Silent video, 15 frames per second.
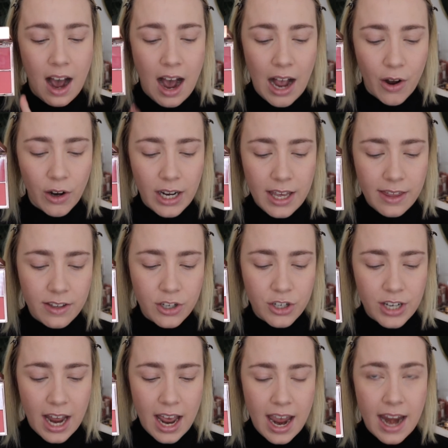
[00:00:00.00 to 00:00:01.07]
I got it in the
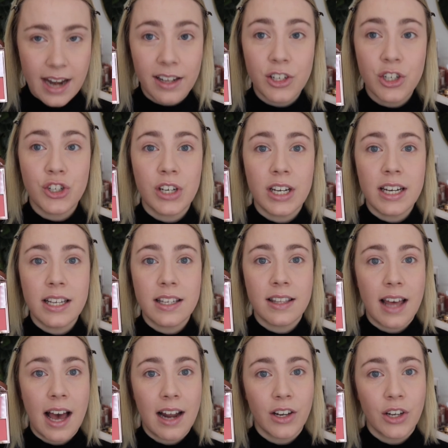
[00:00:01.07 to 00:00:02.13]
shade She's
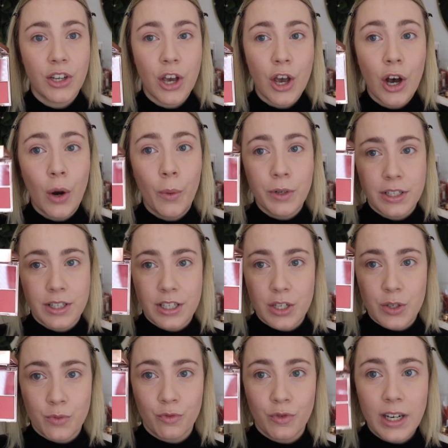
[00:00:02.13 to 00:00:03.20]
That Girl, which is
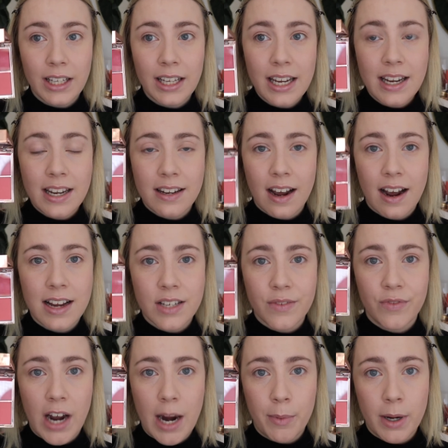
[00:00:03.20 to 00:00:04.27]
this really nice,
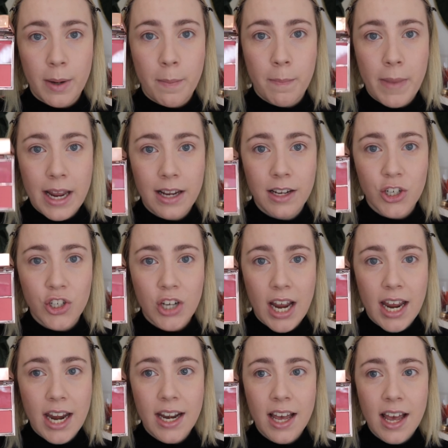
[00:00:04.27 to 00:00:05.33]
vibrant pink
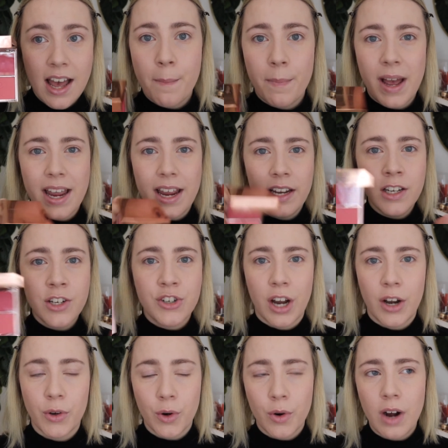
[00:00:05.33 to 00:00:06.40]
shade. But in
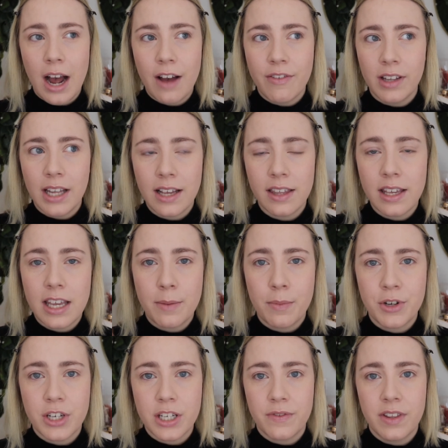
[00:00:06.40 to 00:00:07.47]
general, I feel like the
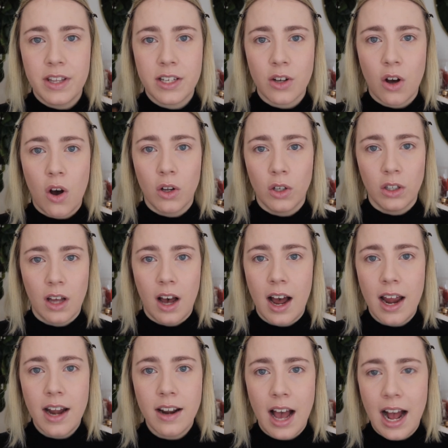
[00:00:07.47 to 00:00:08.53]
images for this
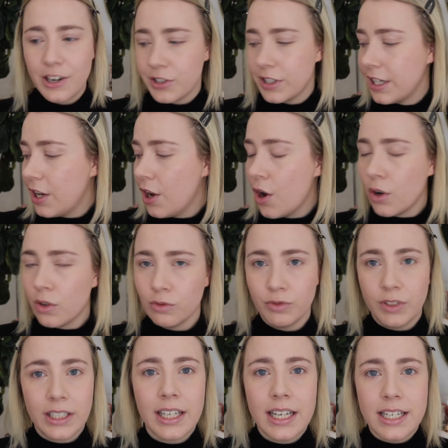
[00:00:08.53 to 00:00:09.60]
online are actually
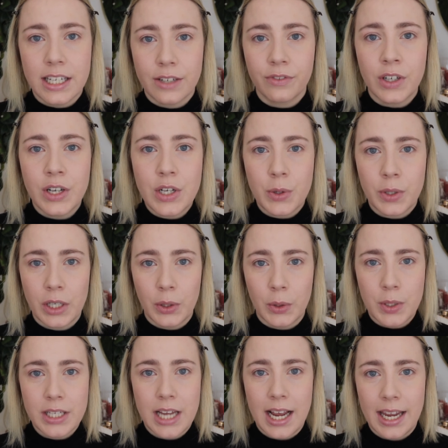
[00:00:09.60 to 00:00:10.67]
really different to what it
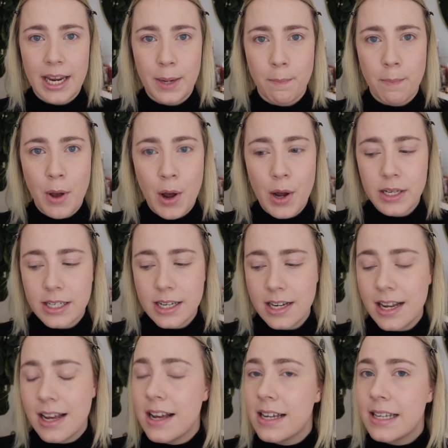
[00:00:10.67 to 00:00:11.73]
looks like in
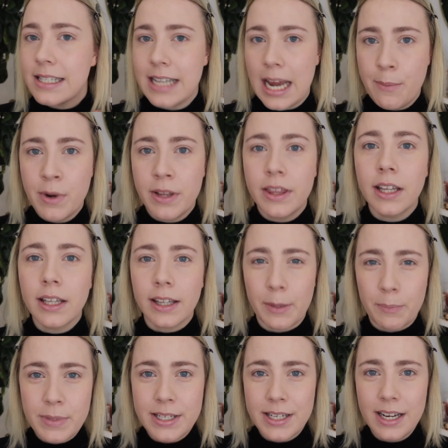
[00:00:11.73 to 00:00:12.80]
person. Same with the
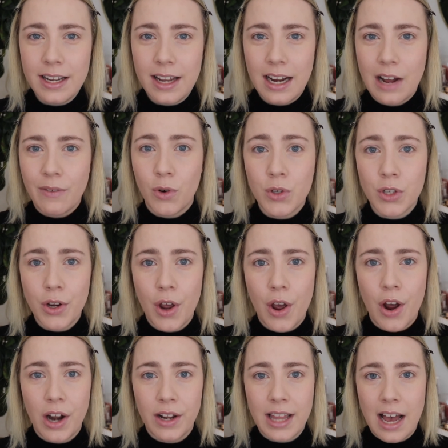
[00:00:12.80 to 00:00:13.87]
lipstick, and I've also
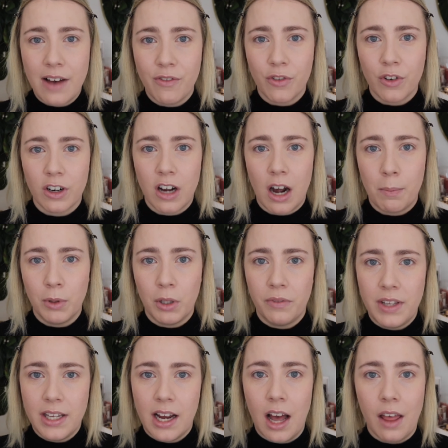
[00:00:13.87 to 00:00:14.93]
heard that for a couple of
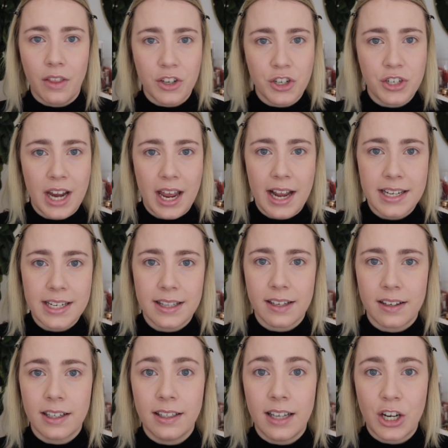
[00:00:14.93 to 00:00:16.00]
the other shades in the
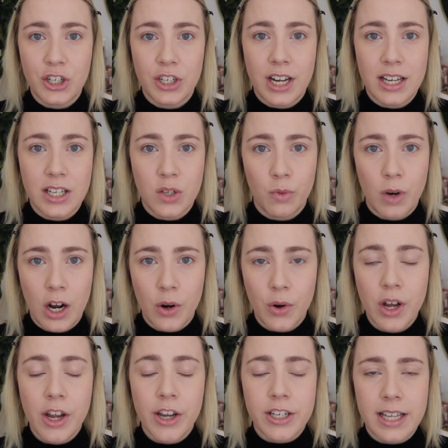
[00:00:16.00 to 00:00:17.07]
collection as well.
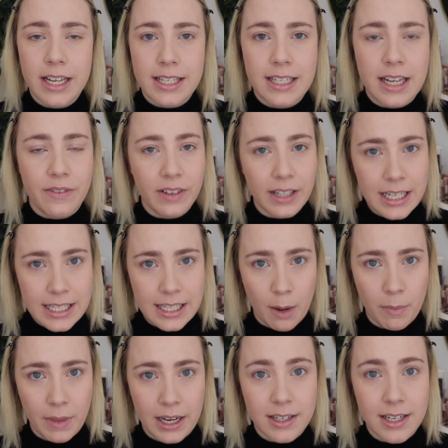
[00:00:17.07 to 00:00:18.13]
So that's definitely
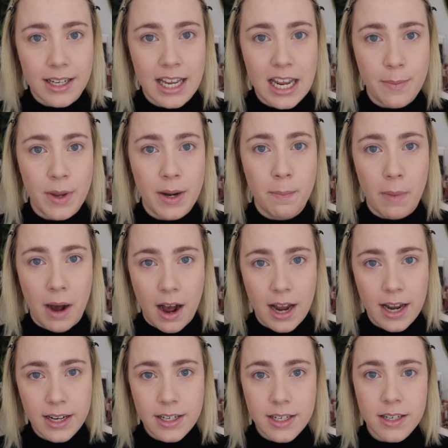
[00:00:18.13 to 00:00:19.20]
something to keep in
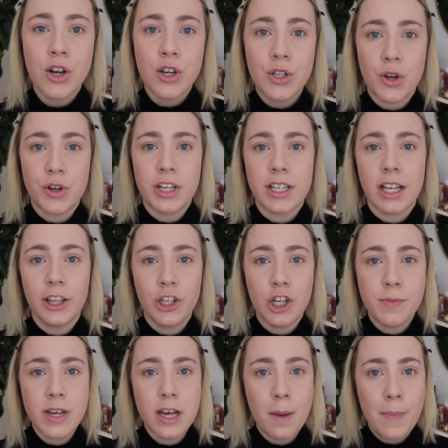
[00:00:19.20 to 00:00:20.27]
mind. So just a little
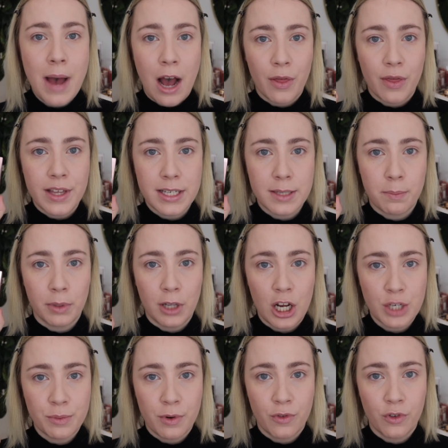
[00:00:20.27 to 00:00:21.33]
bit about this
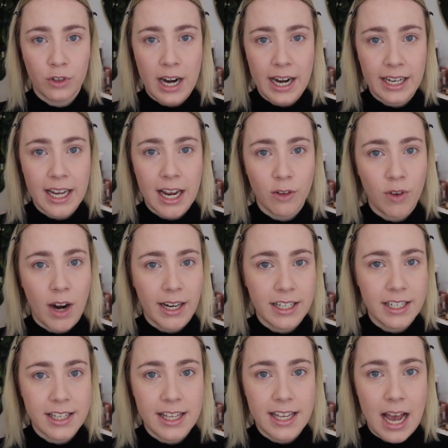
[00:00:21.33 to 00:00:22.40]
blush before I get right
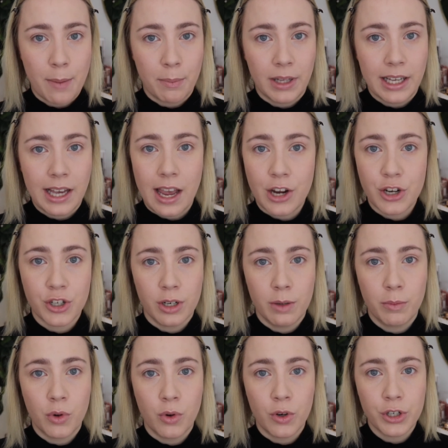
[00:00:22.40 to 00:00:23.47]
into the
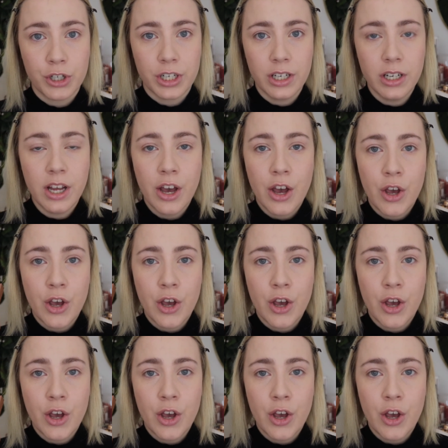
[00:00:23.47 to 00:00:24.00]
application portion.